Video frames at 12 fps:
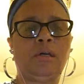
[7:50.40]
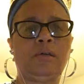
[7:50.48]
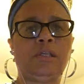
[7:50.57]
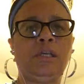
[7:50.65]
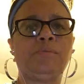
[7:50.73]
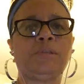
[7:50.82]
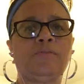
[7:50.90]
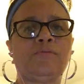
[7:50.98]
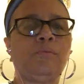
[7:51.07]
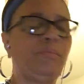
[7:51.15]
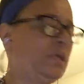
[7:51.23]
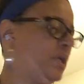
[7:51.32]
keeps us
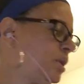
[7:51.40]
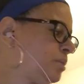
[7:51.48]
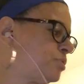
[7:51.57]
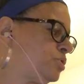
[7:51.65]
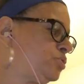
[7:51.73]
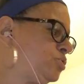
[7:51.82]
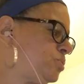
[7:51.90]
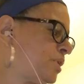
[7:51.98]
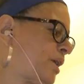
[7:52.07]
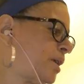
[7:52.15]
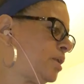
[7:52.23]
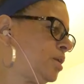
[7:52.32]
from being able to do
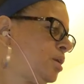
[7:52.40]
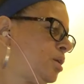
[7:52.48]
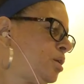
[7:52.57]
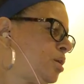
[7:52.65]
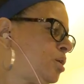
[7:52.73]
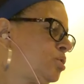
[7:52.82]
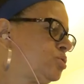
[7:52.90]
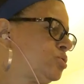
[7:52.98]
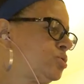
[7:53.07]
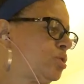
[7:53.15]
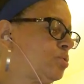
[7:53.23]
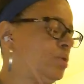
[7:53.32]
that.
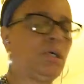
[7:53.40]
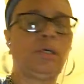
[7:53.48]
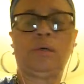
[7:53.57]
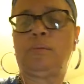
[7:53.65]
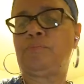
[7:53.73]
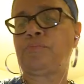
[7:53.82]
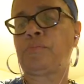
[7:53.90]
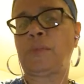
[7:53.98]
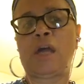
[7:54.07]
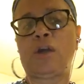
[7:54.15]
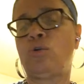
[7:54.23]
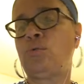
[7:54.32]
So
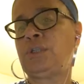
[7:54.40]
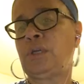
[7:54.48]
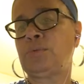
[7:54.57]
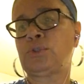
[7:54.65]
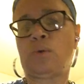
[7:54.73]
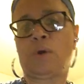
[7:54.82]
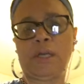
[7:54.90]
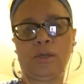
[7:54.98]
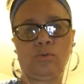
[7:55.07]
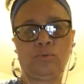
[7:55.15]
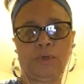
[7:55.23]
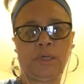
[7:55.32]
I go in Deborah's Quiet
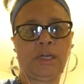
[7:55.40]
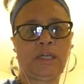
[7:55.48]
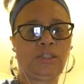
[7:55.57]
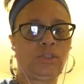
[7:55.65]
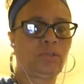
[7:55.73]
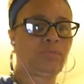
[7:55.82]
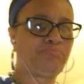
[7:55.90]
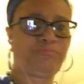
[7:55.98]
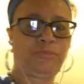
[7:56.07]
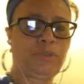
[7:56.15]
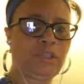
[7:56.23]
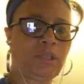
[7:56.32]
Corner and I just
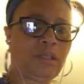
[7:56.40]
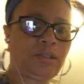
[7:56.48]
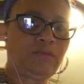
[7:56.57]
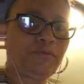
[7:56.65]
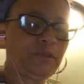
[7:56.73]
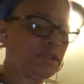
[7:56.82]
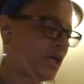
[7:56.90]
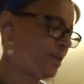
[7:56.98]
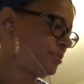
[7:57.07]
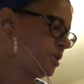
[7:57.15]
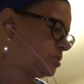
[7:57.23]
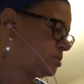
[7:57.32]
discuss different
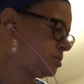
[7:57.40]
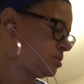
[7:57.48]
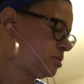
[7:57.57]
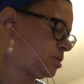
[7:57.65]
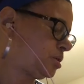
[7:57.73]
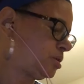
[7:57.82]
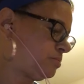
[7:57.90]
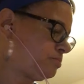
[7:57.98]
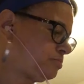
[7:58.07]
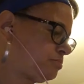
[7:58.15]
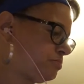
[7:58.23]
topics. I